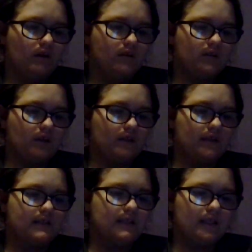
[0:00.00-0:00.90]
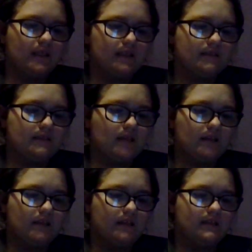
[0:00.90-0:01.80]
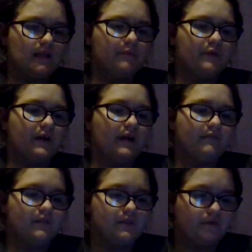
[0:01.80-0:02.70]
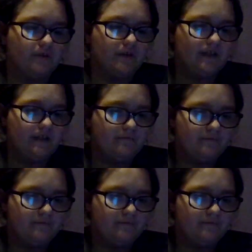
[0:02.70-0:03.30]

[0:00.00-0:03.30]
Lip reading: So this is the summary of the story.